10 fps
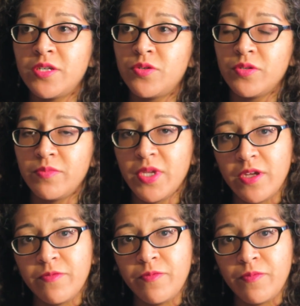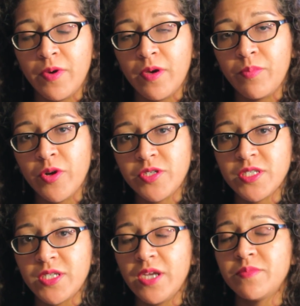I told them that I've uh,
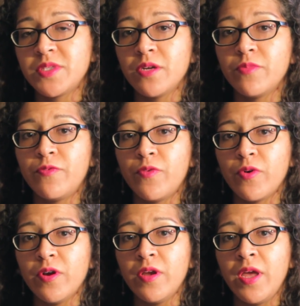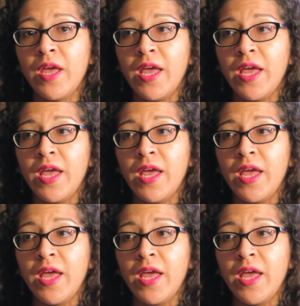purchased items there before,